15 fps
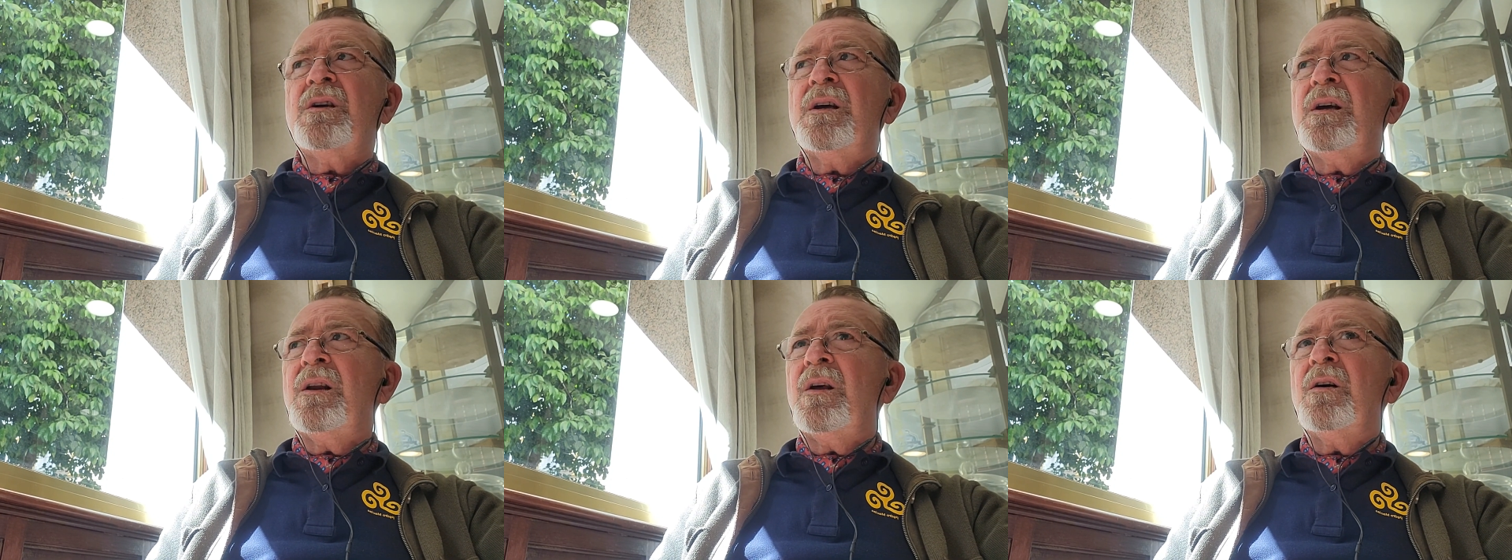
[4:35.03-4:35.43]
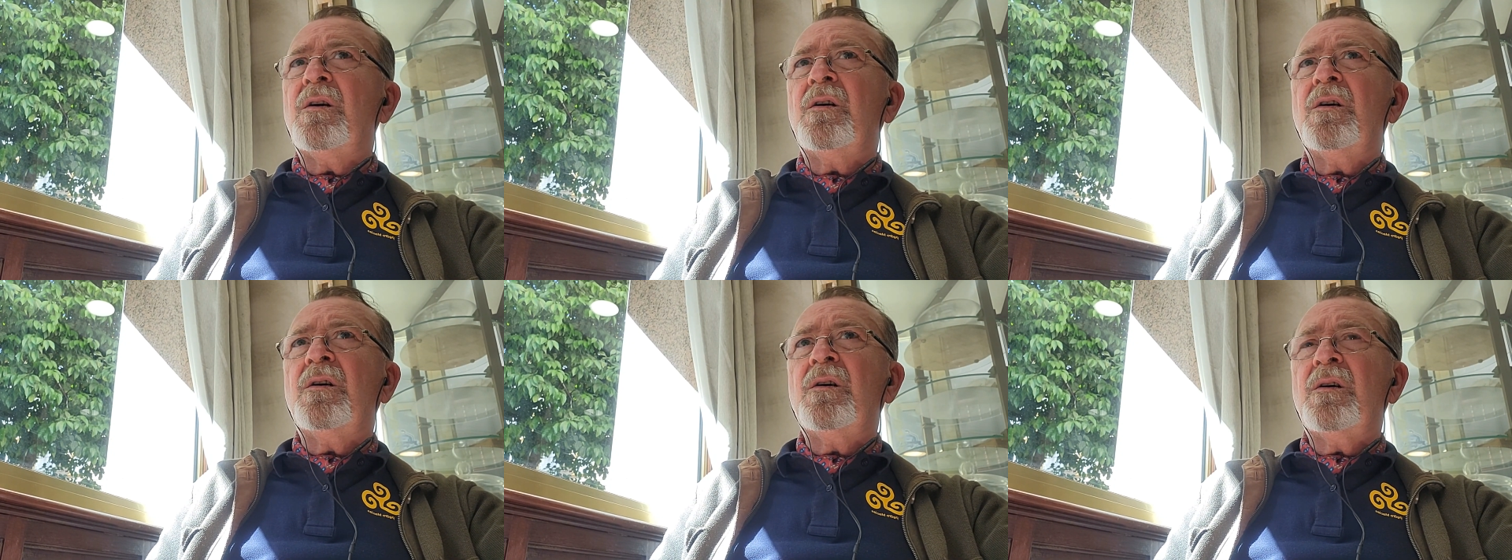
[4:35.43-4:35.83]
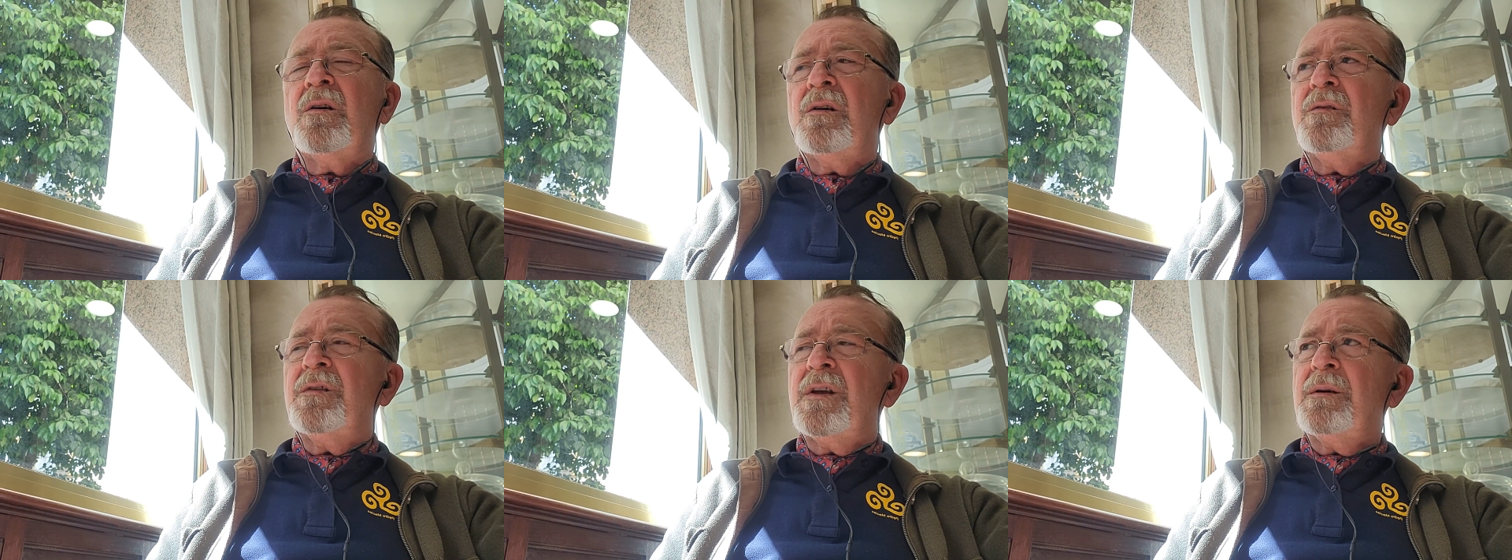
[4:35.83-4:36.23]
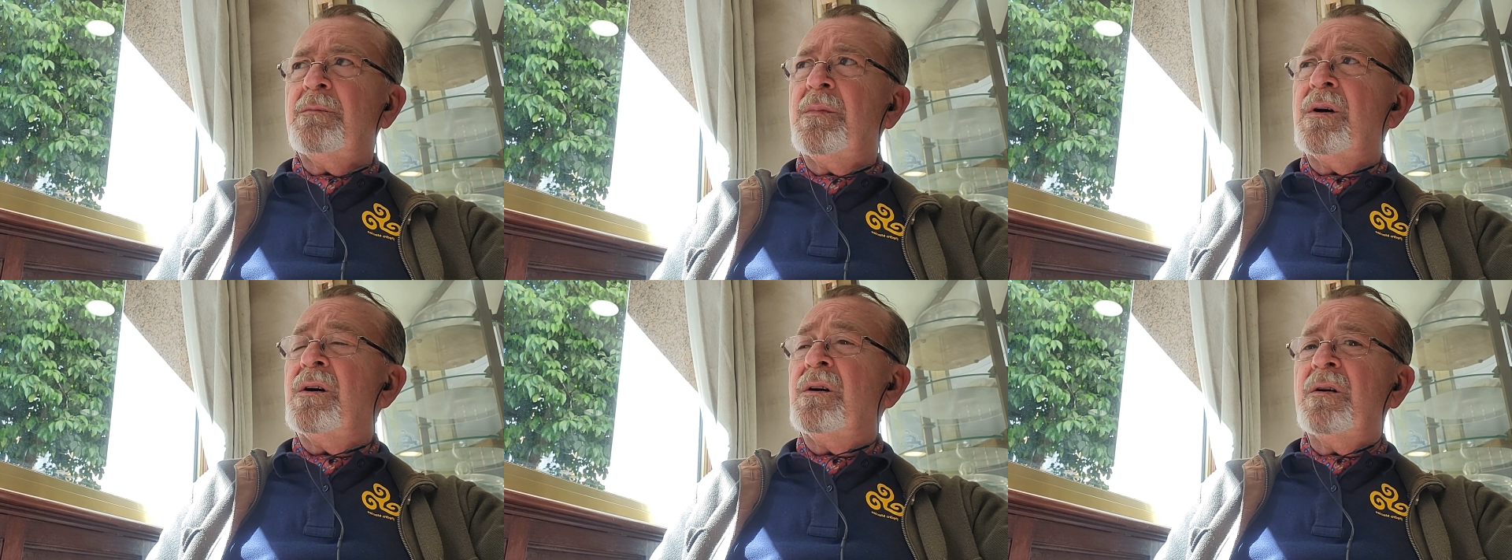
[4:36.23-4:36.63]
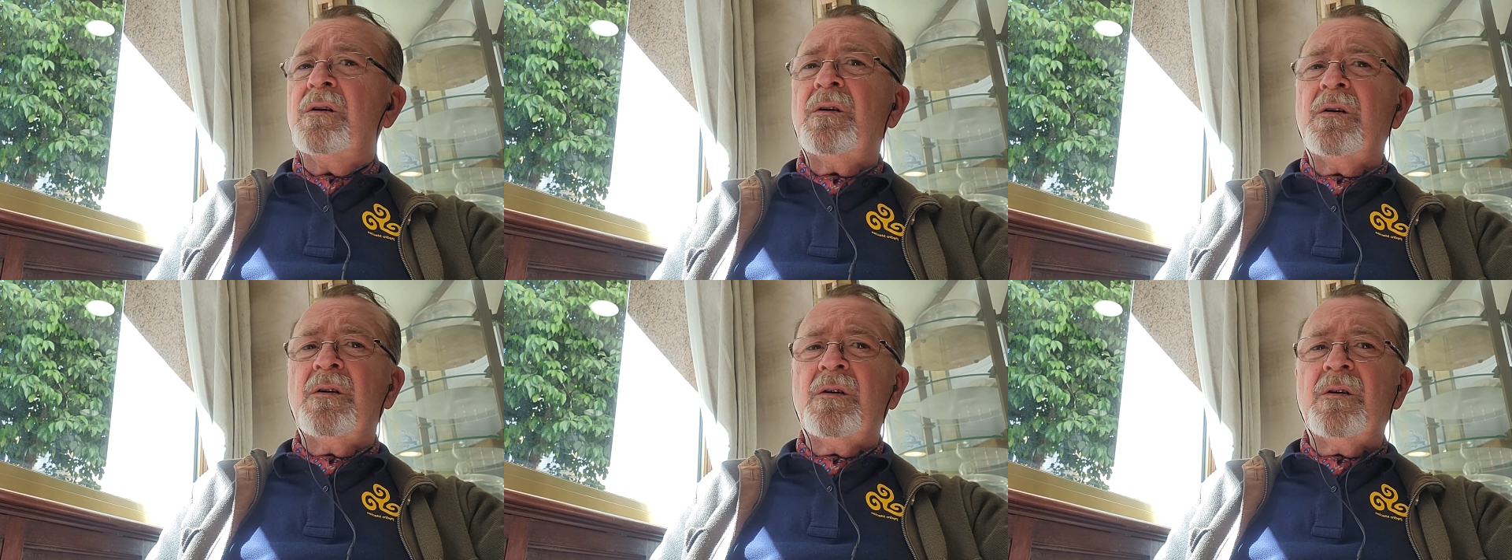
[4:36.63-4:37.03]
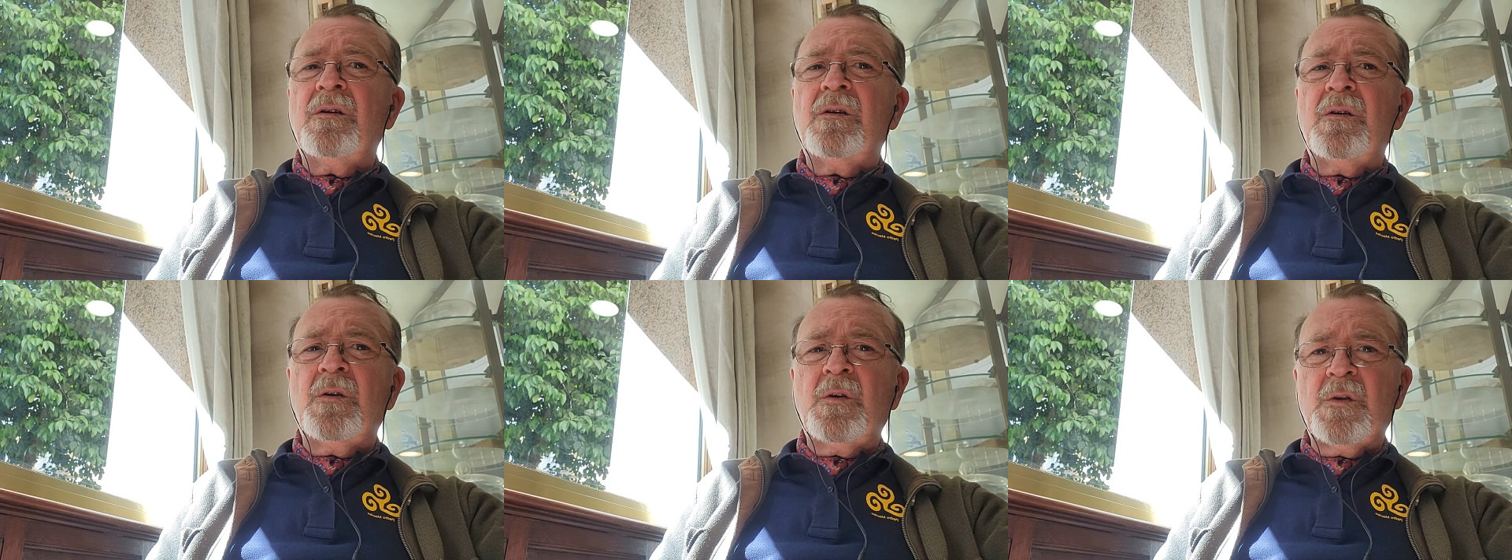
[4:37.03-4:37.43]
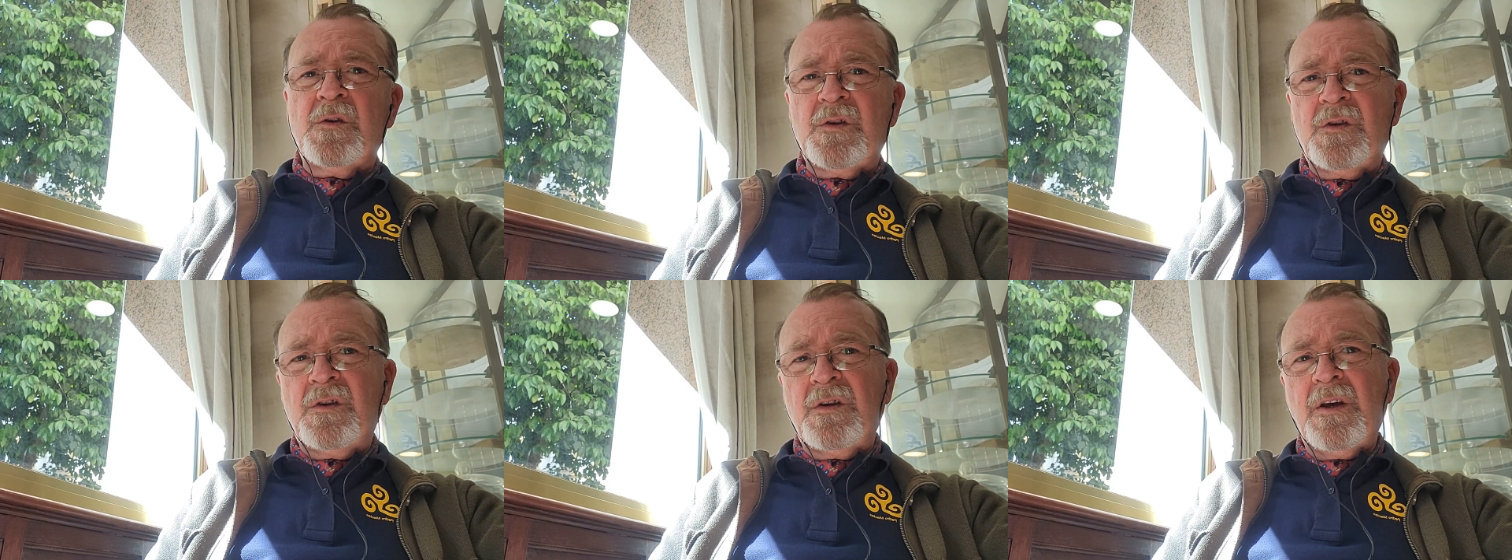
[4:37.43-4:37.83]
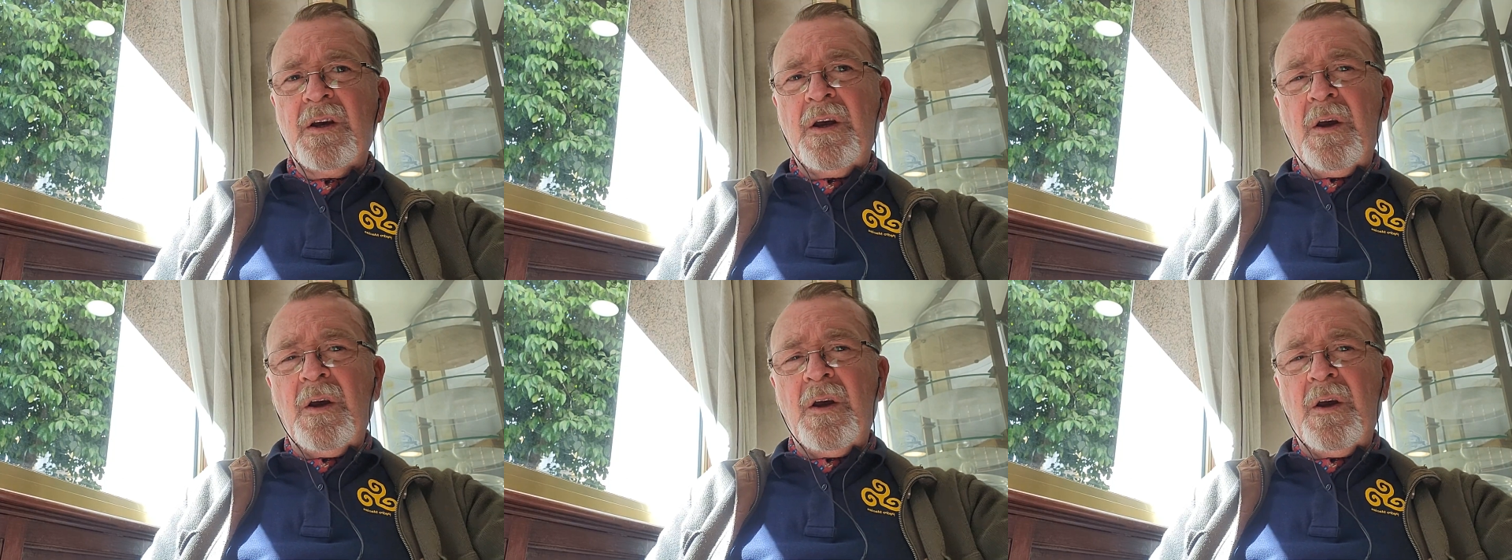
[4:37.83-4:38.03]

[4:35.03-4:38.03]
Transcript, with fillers: I love the most.